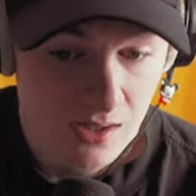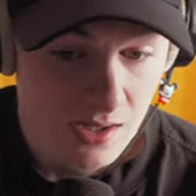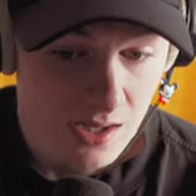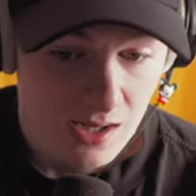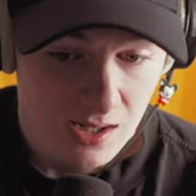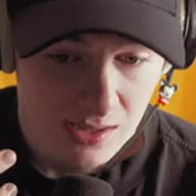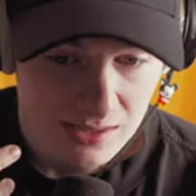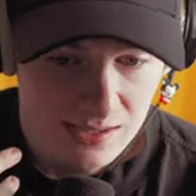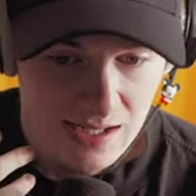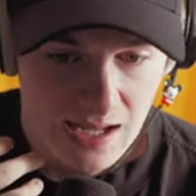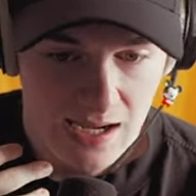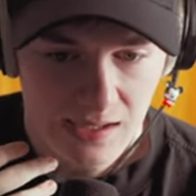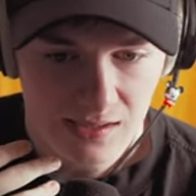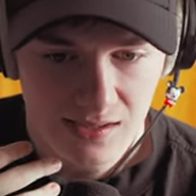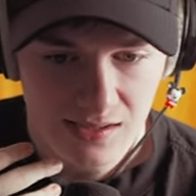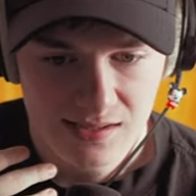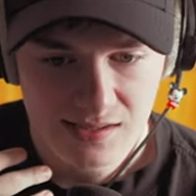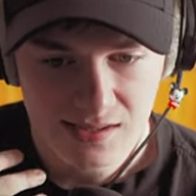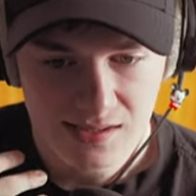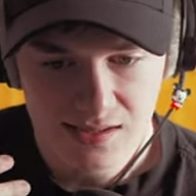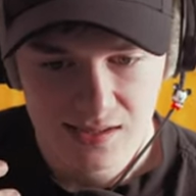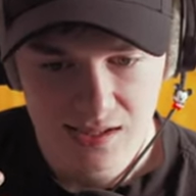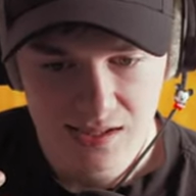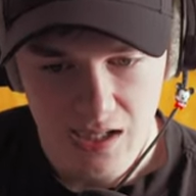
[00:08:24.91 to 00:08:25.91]

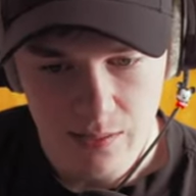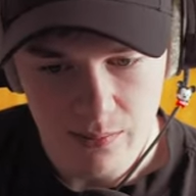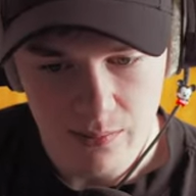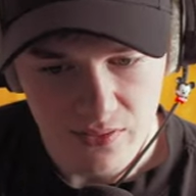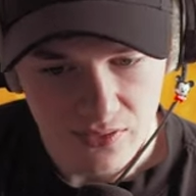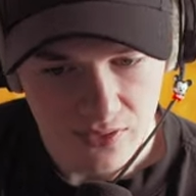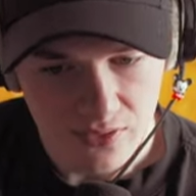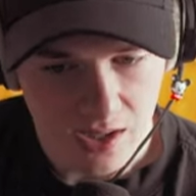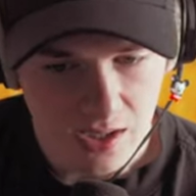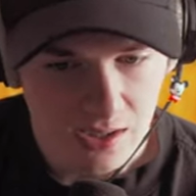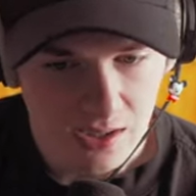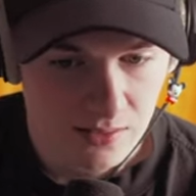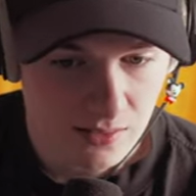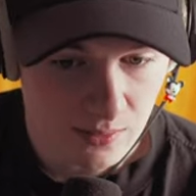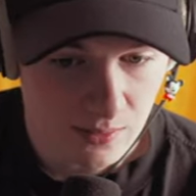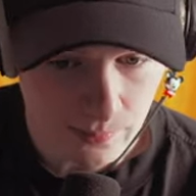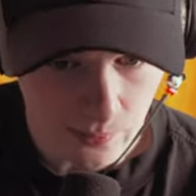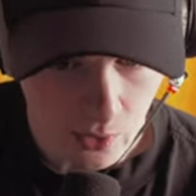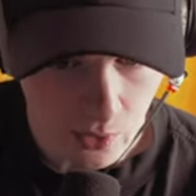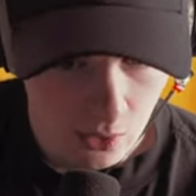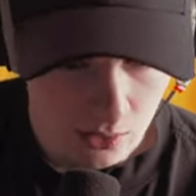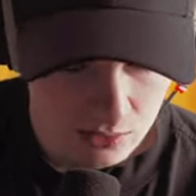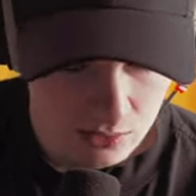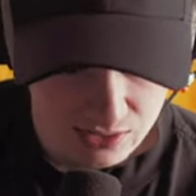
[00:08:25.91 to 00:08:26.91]
Necklace, the same thing. The
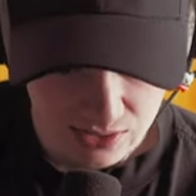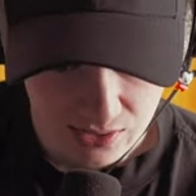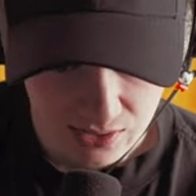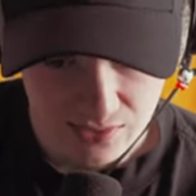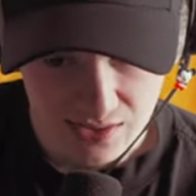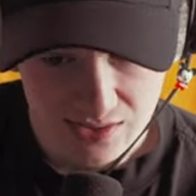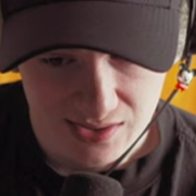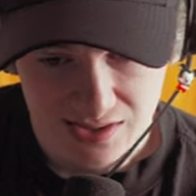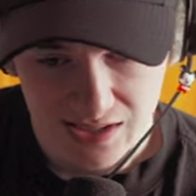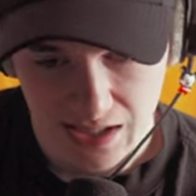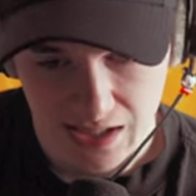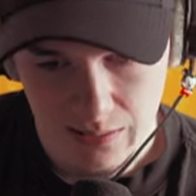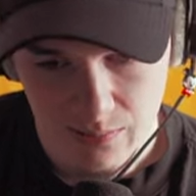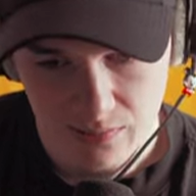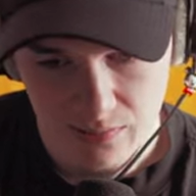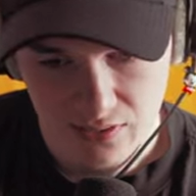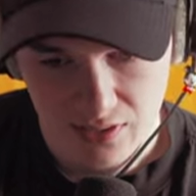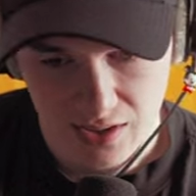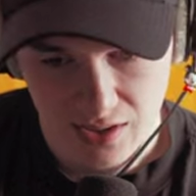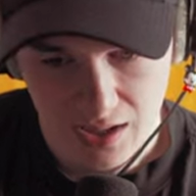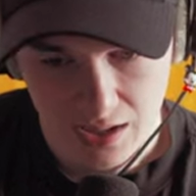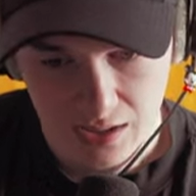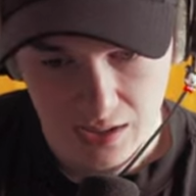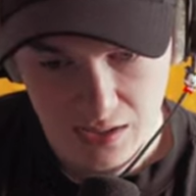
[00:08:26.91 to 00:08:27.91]
bottle's got the same
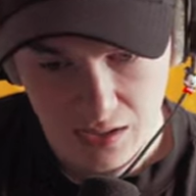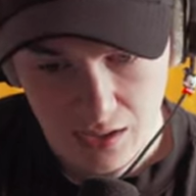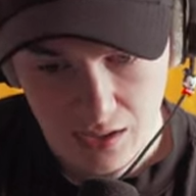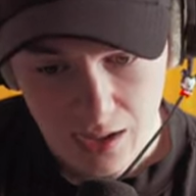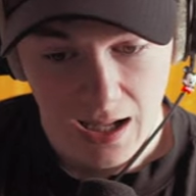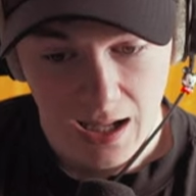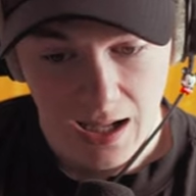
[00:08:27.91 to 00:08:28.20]
thing.